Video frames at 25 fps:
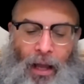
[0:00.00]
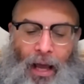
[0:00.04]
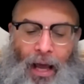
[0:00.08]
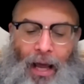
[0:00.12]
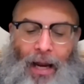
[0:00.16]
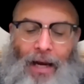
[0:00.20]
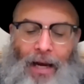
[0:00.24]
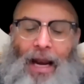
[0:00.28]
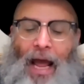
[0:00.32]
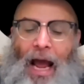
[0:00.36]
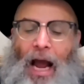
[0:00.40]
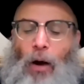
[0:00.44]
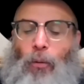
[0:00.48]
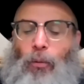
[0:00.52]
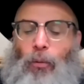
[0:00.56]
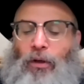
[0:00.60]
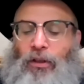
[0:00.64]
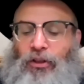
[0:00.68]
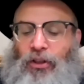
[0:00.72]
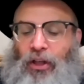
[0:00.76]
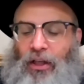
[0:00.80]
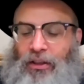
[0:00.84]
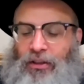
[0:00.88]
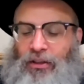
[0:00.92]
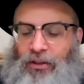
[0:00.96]
And now we
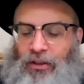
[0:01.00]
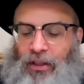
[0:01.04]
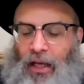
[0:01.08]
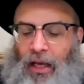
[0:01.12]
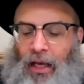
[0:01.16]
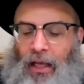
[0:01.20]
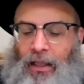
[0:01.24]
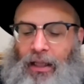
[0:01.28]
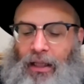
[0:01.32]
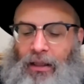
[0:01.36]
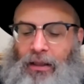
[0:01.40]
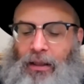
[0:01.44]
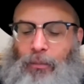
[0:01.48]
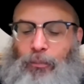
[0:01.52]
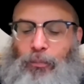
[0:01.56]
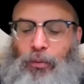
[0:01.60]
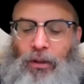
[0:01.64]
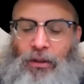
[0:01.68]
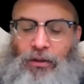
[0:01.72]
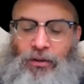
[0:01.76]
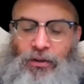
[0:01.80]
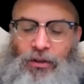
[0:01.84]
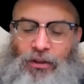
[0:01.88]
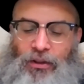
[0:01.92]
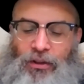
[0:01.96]
just said that the
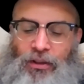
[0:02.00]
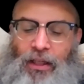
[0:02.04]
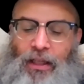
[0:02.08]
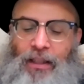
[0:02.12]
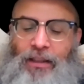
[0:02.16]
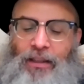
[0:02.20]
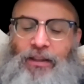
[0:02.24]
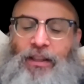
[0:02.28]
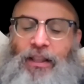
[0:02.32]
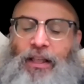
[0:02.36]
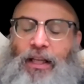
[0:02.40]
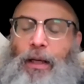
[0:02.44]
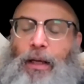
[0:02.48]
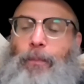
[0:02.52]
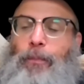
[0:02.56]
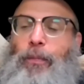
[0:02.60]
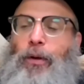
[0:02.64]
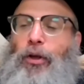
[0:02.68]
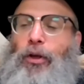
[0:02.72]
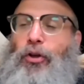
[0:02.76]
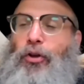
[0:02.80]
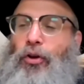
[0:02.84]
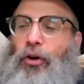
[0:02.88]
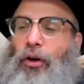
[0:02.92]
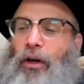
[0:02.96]
pasuk says ki
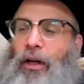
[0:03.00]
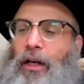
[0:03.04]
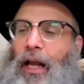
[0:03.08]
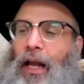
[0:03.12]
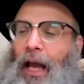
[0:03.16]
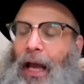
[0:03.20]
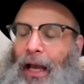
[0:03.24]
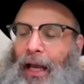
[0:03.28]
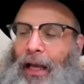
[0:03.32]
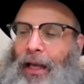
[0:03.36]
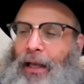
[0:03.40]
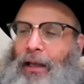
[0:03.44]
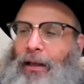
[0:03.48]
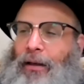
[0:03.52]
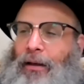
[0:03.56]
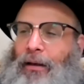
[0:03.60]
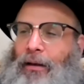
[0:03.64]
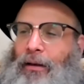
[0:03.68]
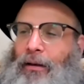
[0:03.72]
biyudhe